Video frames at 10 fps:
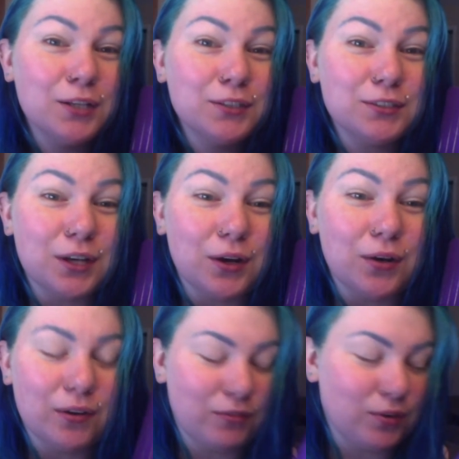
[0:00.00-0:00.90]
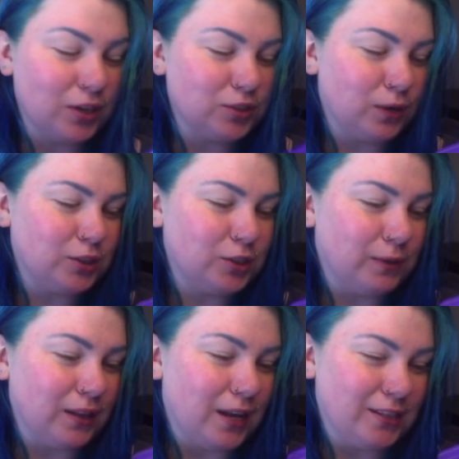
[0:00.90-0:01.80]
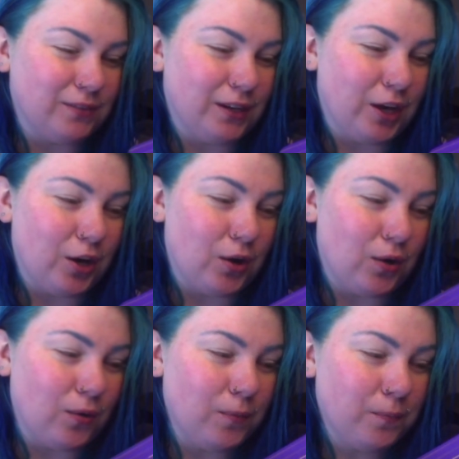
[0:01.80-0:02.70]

So, if you guys watched my last video,